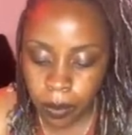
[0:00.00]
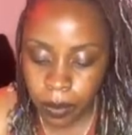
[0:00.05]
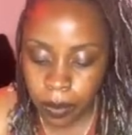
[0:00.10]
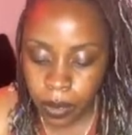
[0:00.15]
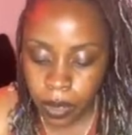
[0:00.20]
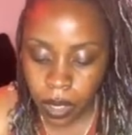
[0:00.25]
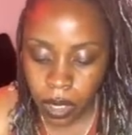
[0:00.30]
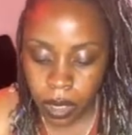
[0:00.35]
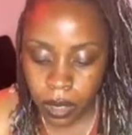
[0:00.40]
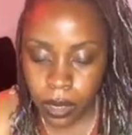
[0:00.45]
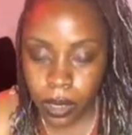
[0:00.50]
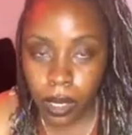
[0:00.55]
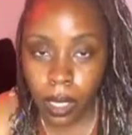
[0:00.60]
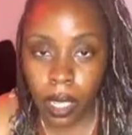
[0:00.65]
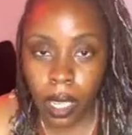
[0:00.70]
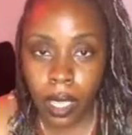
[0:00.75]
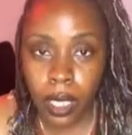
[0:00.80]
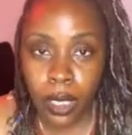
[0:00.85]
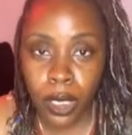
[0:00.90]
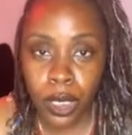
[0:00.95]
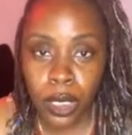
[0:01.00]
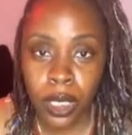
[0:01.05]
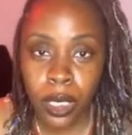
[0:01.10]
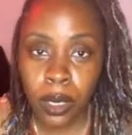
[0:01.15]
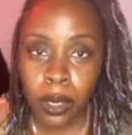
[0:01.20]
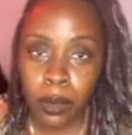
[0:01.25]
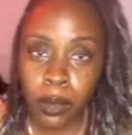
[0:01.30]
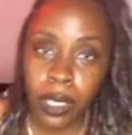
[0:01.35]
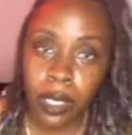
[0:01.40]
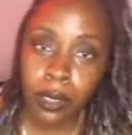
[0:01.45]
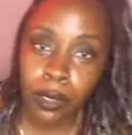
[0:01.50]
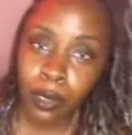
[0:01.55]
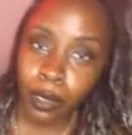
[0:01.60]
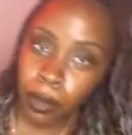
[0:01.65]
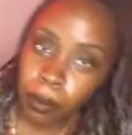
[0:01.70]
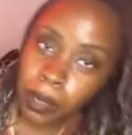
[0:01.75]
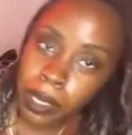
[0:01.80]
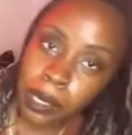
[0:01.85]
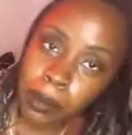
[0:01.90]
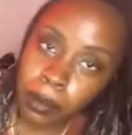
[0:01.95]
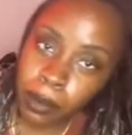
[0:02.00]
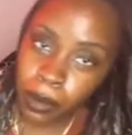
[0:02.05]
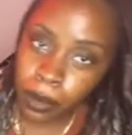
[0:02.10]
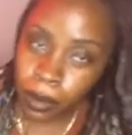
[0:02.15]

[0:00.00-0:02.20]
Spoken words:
So I usually read for people,